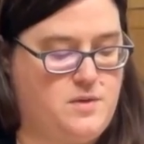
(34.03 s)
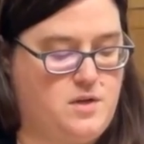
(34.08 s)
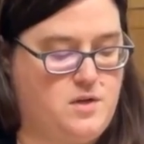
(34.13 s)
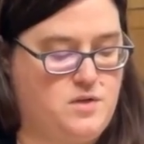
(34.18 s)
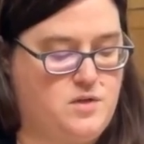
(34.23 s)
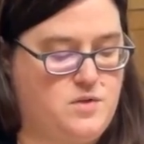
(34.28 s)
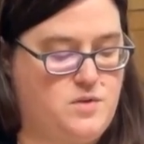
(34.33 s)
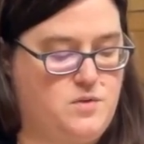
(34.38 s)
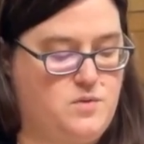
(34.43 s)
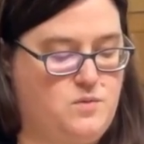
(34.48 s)
is
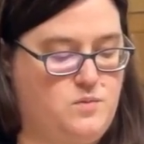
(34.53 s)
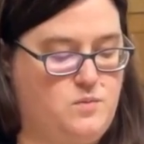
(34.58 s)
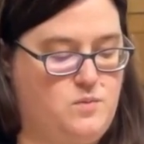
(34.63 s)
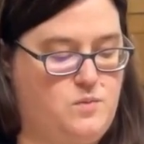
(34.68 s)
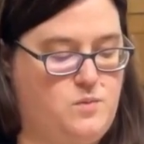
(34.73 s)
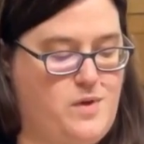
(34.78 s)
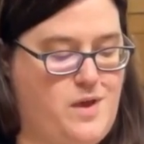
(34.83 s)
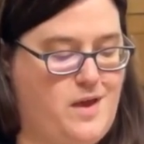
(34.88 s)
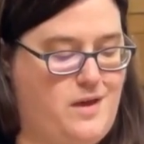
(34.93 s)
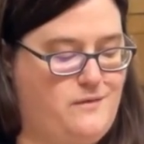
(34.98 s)
because
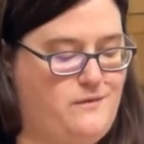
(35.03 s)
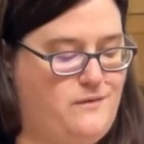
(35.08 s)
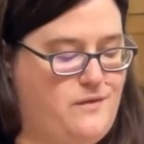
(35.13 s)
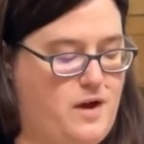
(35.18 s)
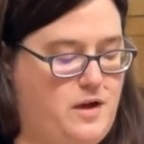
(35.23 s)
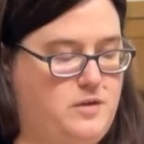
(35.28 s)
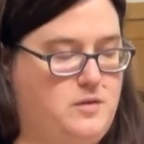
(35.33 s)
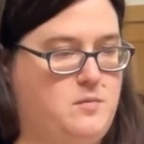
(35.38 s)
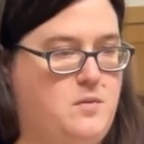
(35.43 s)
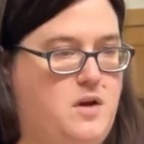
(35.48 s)
we had
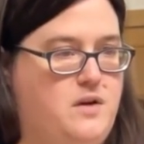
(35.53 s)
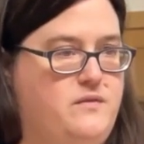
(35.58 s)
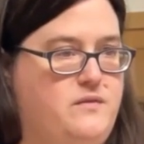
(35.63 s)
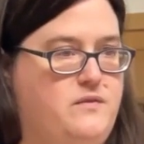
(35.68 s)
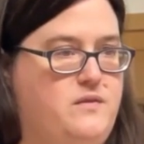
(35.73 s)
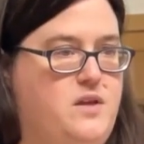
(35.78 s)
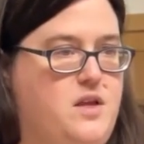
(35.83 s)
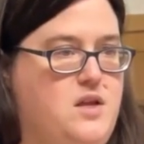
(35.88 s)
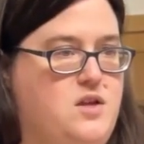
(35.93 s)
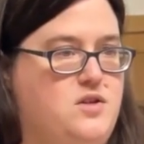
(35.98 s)
filed a
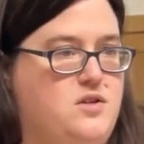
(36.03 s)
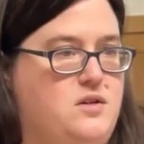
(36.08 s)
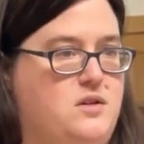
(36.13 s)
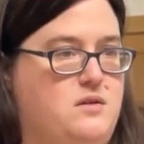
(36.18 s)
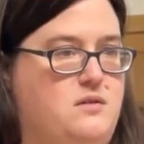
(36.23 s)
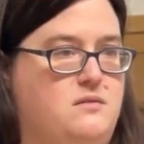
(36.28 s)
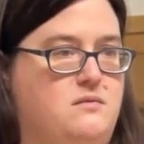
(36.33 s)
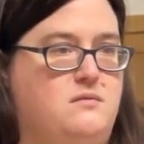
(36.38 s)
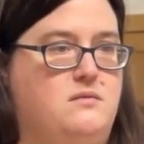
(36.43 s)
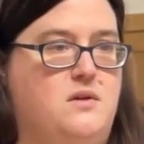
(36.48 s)

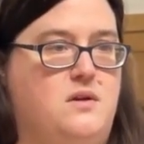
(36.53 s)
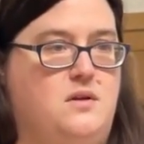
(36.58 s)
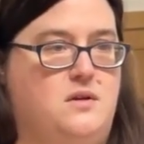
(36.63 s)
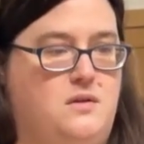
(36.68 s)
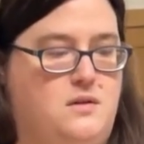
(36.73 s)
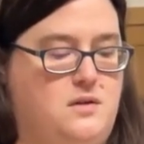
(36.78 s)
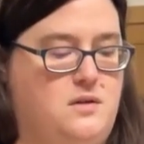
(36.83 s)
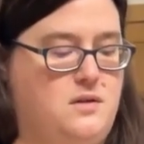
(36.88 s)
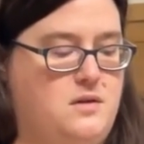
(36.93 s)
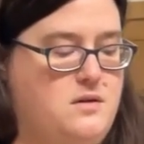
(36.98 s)
modification
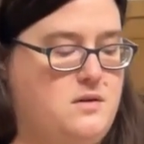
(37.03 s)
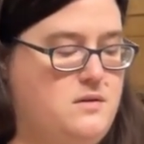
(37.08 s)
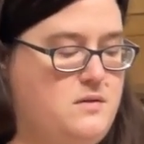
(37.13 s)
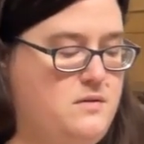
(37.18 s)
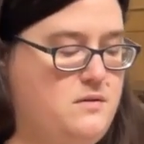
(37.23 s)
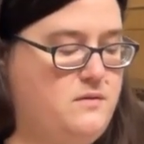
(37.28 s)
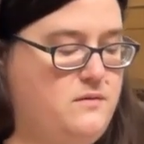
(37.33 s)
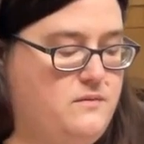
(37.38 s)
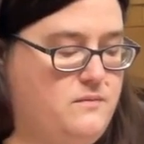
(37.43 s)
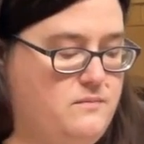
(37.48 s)

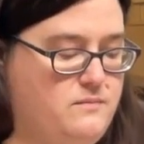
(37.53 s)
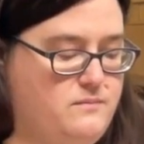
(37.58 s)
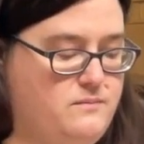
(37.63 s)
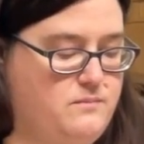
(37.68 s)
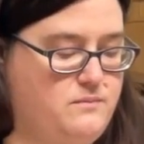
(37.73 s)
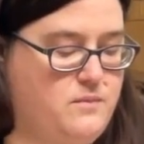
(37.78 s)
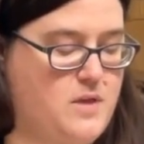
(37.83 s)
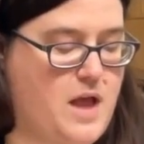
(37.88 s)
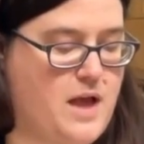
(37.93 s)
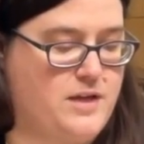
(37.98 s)
um,
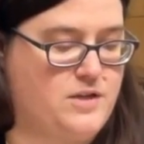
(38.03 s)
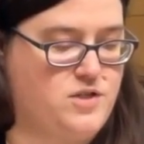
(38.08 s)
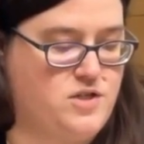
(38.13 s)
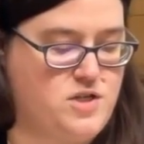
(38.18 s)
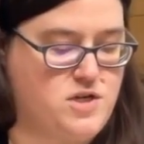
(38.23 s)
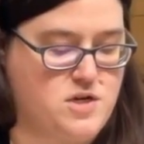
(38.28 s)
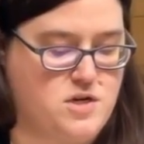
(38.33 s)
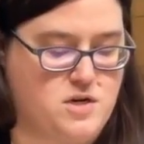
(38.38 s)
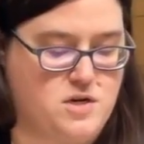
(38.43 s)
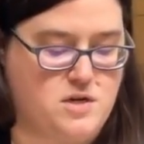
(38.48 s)

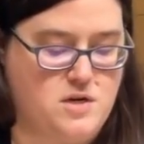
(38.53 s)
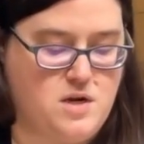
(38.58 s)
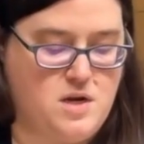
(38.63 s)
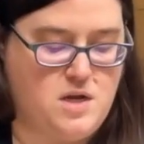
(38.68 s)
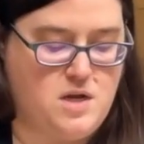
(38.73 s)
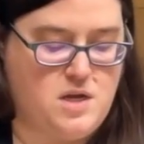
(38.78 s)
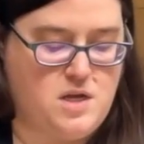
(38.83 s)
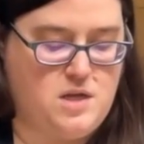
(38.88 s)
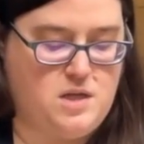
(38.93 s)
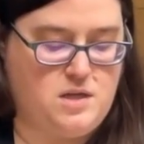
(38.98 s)
last
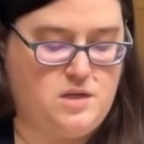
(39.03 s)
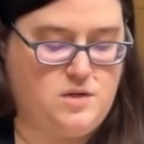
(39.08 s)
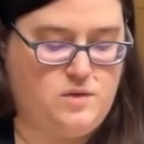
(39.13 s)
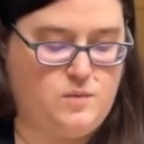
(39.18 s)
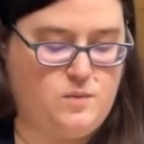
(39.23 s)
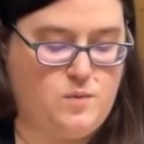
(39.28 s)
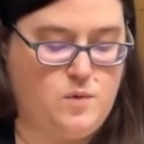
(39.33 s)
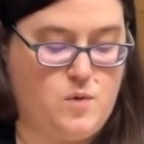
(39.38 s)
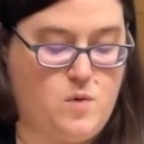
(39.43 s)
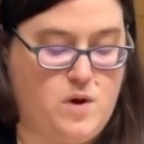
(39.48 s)
year
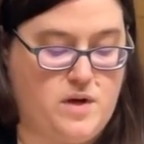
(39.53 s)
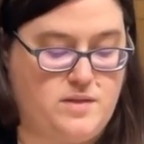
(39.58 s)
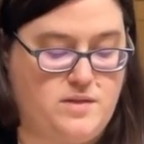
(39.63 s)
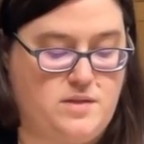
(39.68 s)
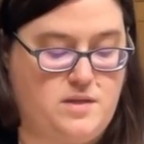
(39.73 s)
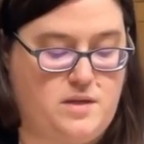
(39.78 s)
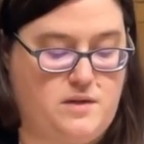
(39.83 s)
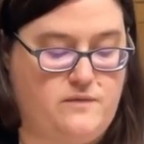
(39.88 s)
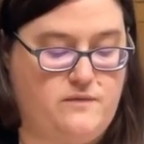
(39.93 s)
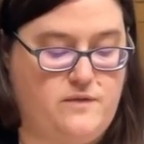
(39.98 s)

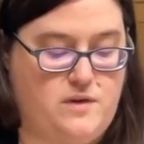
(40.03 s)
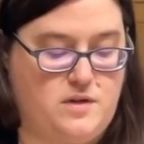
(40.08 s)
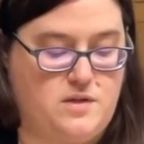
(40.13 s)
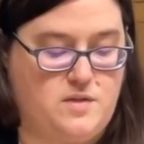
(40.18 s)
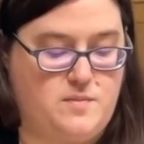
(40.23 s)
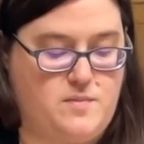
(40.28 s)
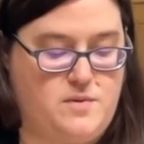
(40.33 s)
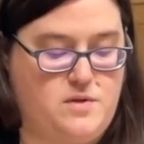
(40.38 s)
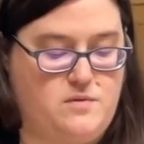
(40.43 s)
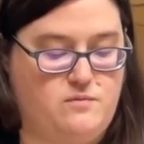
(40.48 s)
requesting
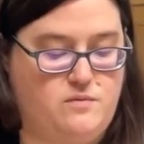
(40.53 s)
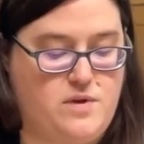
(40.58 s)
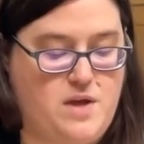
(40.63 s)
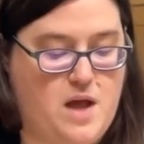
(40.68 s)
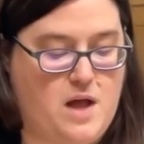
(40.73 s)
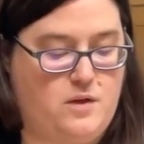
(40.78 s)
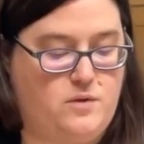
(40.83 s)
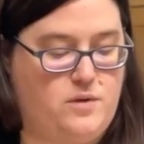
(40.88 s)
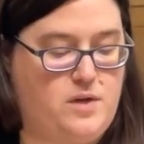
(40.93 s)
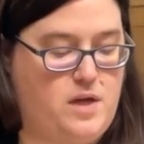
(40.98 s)
funds be
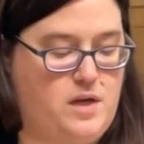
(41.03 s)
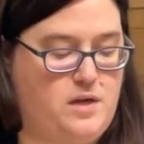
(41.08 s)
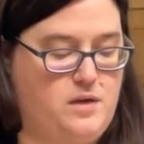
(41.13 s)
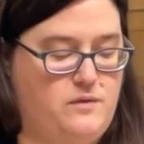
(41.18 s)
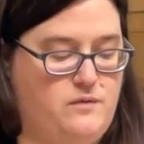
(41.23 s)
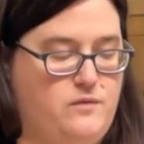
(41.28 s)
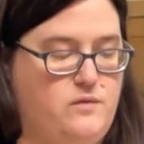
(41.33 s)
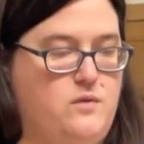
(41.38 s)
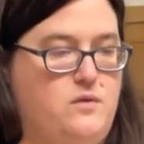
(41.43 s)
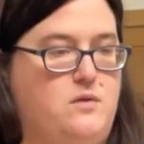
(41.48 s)

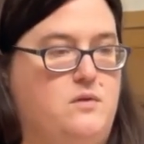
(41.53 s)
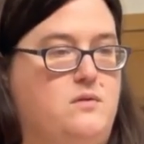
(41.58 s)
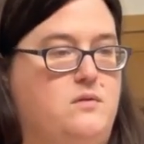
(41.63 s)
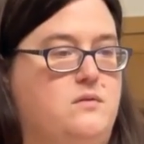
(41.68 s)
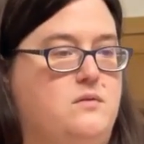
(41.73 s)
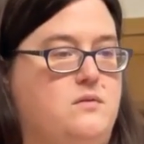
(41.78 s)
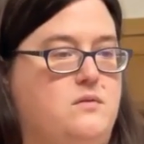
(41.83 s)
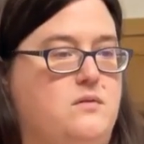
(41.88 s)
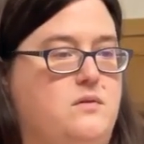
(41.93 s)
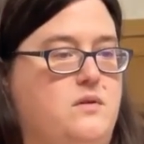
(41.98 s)
reallocated
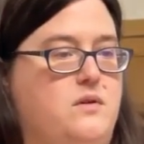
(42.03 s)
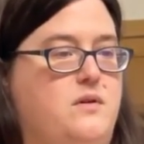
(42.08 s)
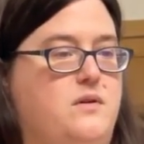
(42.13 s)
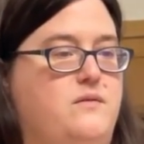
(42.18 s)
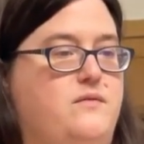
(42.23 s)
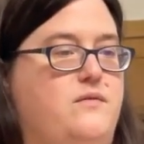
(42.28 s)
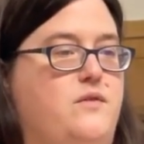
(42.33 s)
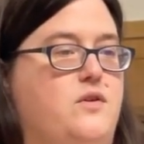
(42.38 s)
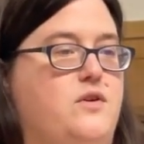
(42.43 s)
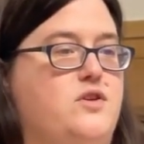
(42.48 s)
for
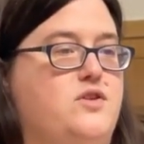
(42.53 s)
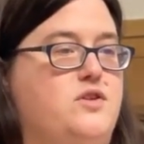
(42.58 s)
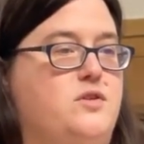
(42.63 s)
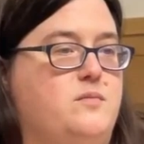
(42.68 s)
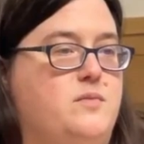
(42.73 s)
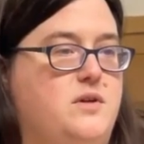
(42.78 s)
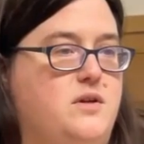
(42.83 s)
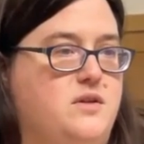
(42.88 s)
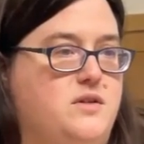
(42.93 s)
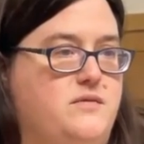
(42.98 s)
mm-hmm.
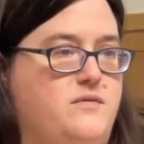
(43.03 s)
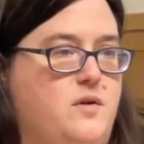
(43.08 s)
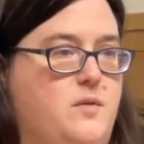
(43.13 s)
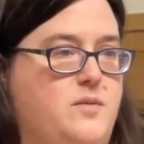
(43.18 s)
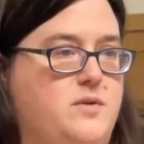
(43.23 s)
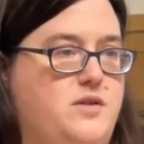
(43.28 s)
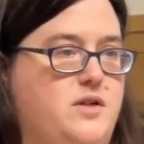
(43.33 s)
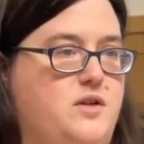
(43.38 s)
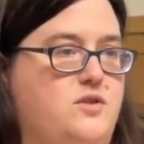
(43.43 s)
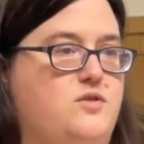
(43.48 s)
furniture
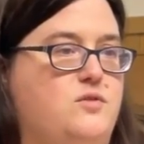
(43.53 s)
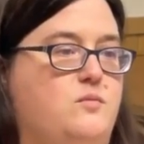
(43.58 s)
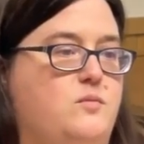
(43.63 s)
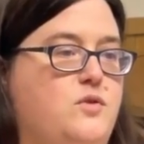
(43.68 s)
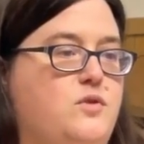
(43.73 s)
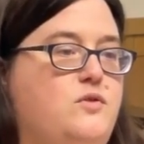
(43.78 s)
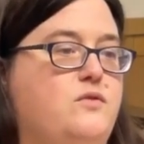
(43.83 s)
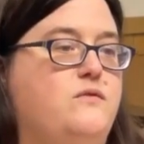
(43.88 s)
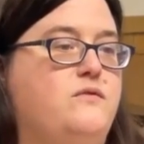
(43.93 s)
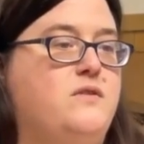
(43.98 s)
because of our
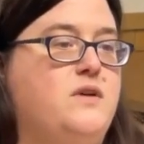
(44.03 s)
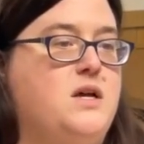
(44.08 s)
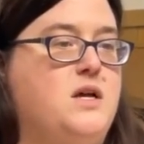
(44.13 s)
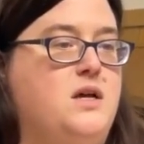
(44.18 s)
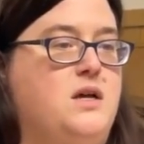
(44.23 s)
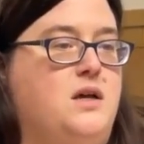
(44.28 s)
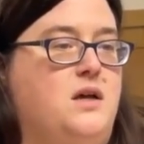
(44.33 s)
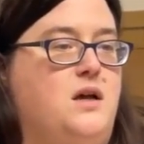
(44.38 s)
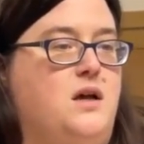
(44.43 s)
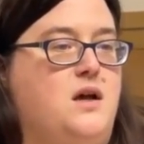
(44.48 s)
potential move.
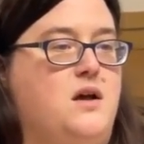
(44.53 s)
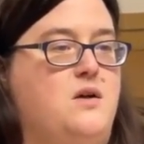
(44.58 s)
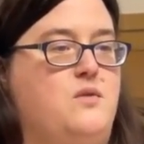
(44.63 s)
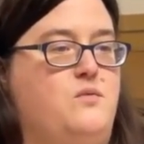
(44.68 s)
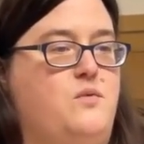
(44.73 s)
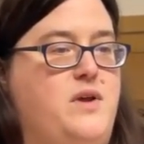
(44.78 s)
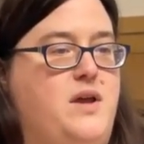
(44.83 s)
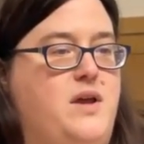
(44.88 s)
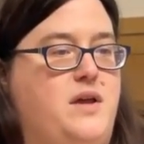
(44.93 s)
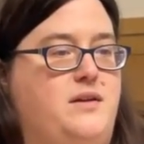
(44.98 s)

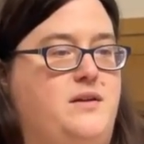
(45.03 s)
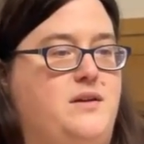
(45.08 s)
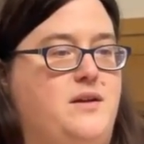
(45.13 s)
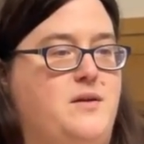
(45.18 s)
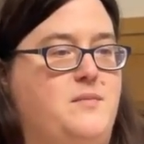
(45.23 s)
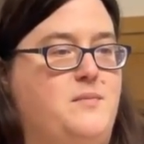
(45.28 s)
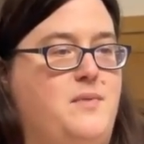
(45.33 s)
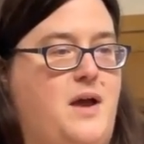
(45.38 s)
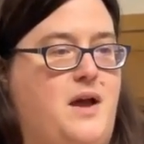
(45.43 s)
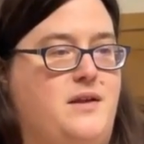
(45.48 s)
Uh, we
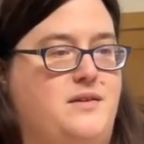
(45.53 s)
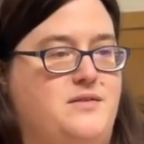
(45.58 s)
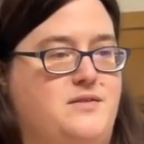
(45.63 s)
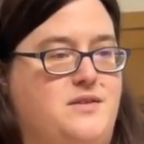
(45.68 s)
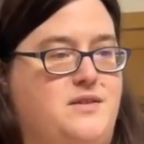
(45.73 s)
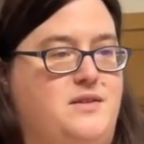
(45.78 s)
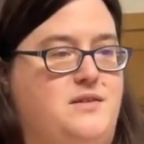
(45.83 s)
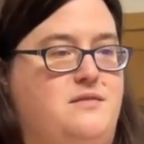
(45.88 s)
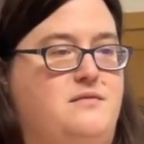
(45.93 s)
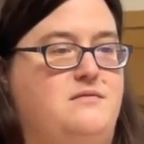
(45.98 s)
ended up,
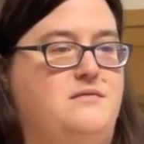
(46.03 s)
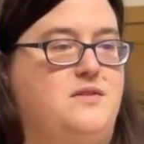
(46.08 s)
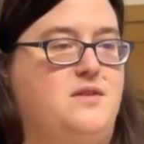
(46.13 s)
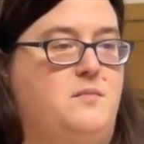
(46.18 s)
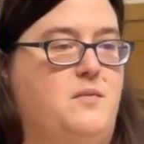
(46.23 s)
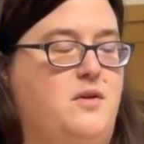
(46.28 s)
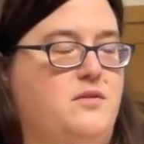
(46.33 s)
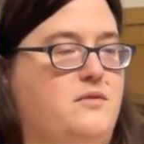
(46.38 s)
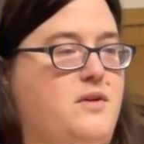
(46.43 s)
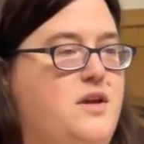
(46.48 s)
as did
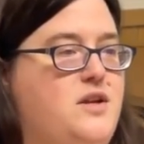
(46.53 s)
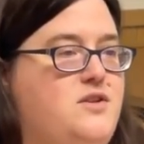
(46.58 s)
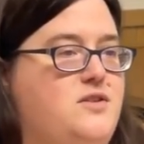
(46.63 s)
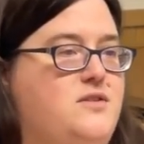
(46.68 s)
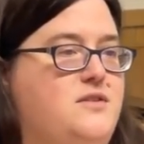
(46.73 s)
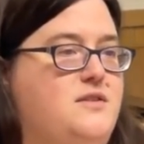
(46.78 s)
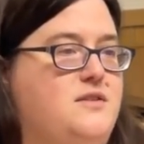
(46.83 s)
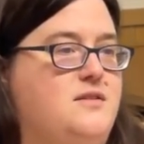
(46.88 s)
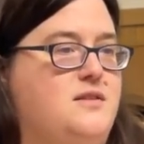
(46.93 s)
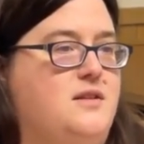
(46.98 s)
some other
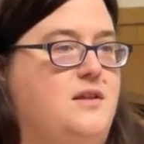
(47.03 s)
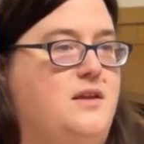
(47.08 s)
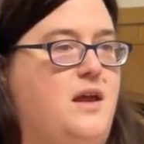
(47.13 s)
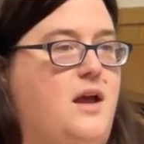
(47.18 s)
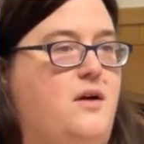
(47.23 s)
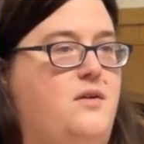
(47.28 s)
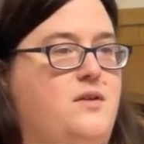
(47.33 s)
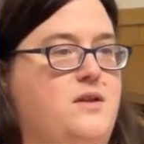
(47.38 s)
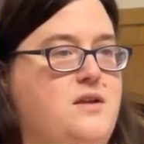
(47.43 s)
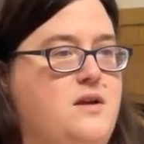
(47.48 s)
agencies in
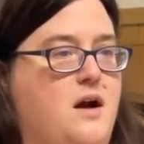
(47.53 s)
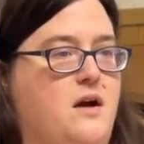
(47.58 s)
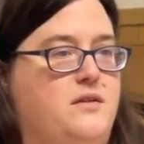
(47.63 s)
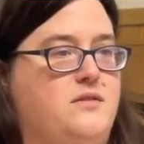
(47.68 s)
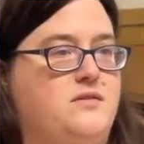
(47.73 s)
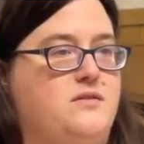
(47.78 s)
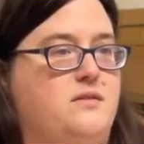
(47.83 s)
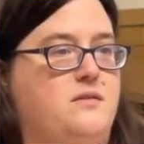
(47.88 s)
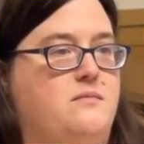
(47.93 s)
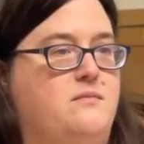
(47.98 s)
the county,
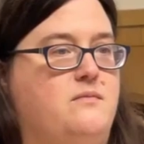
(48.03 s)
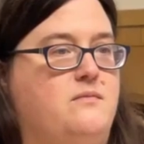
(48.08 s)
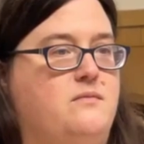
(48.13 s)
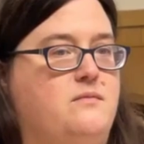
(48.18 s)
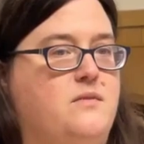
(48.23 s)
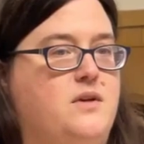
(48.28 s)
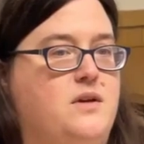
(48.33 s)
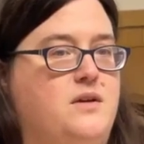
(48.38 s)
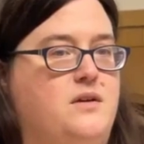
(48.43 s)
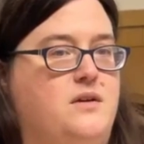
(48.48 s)
got
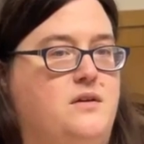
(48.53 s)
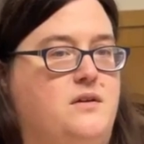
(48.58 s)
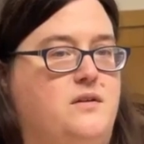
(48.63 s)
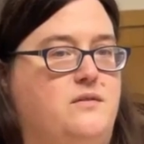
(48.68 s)
some